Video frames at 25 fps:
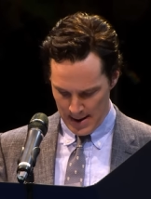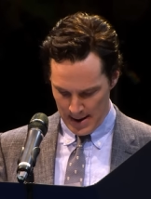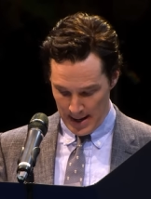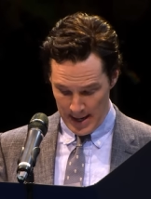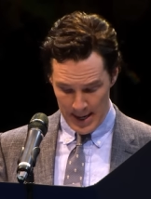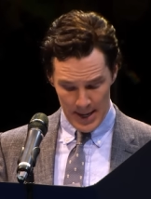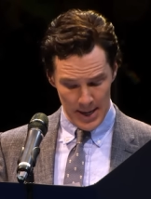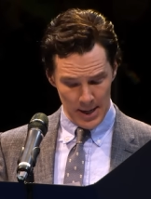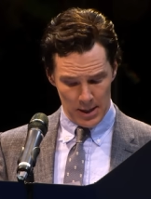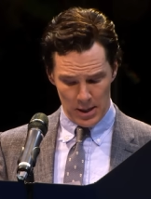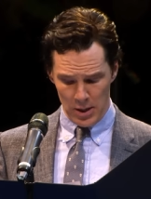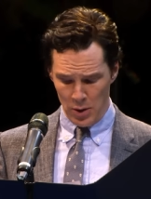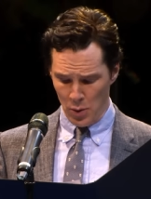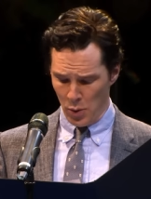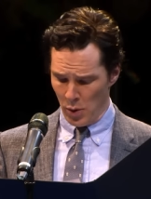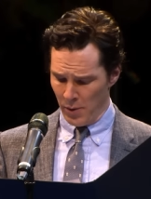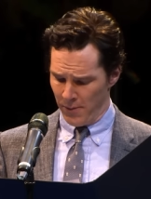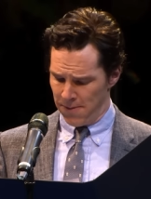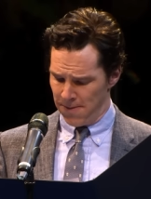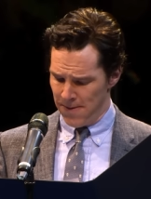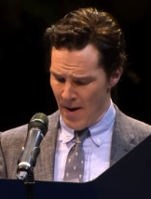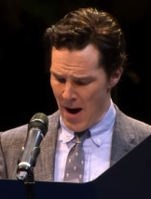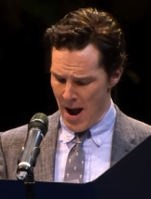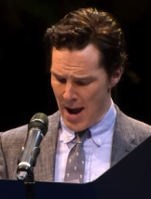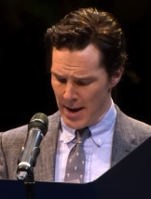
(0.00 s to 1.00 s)
In it, you
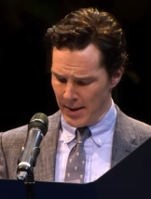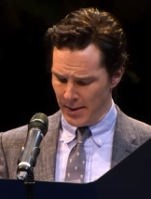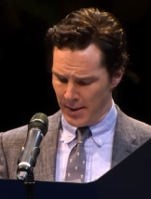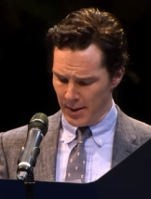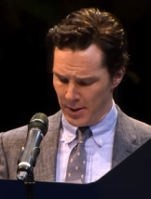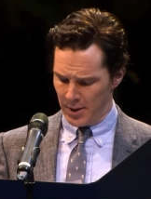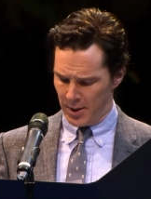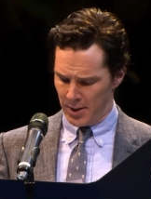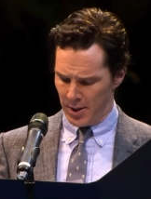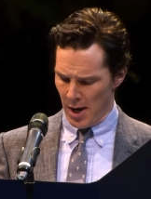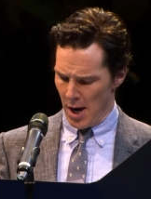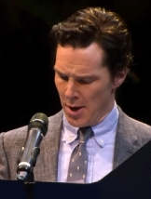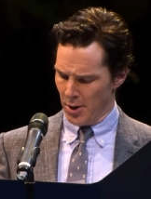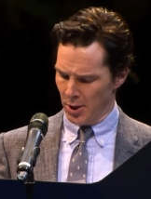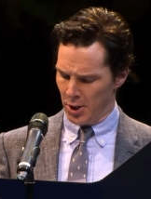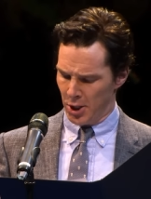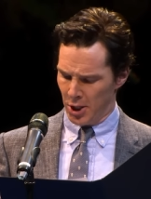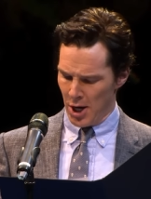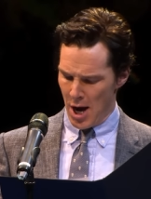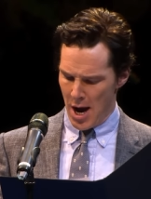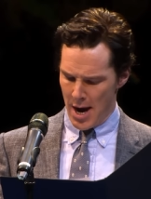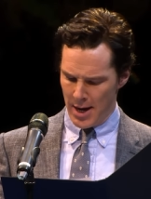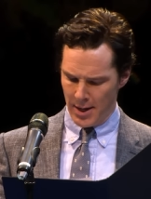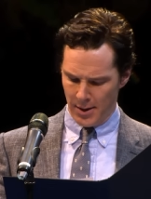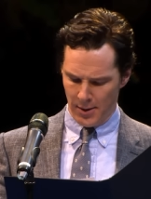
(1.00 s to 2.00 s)
will find the
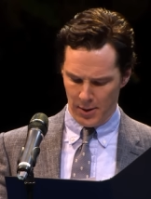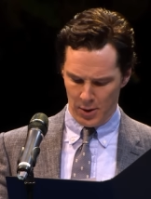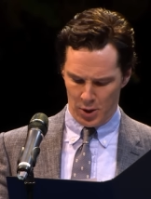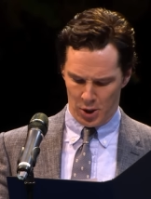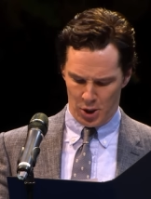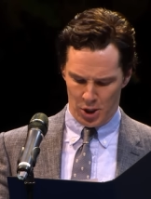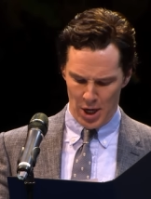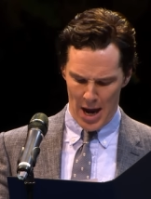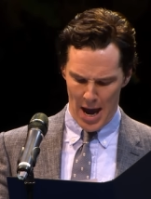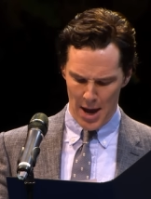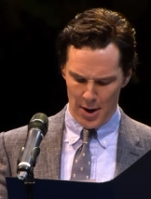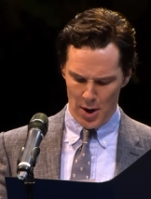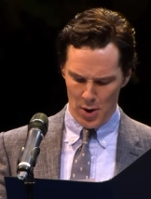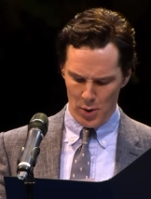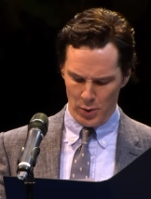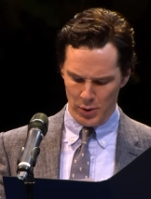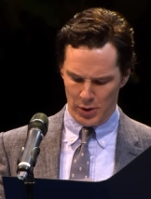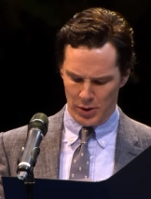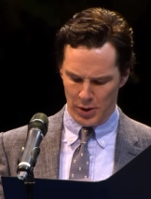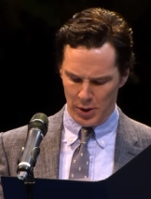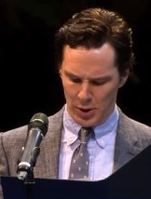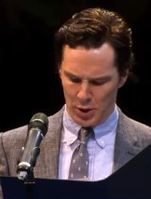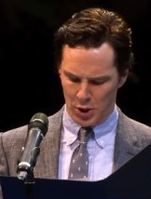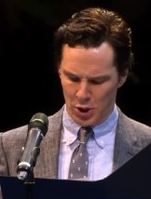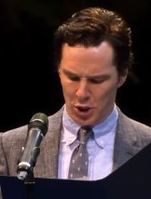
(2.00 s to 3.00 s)
sunshine and the
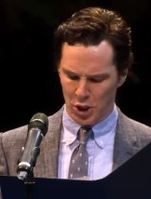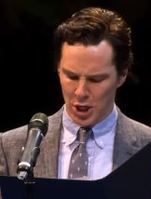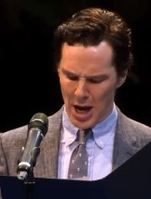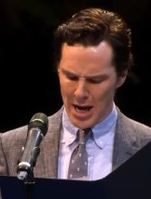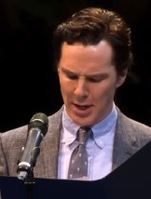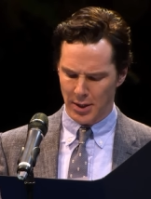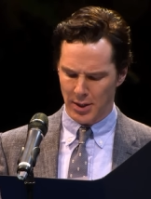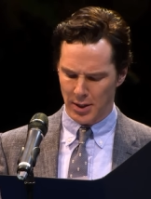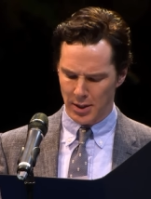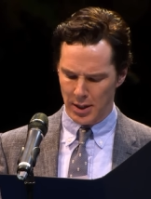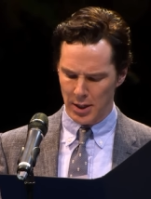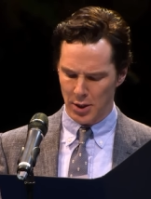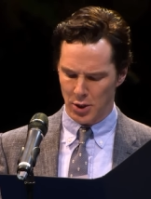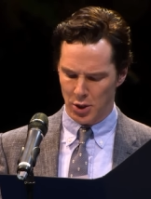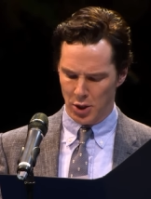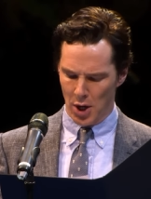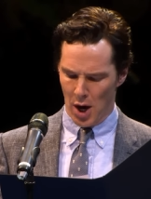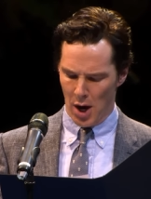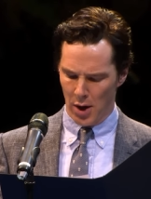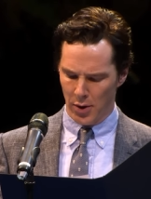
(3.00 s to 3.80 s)
shadows that chased each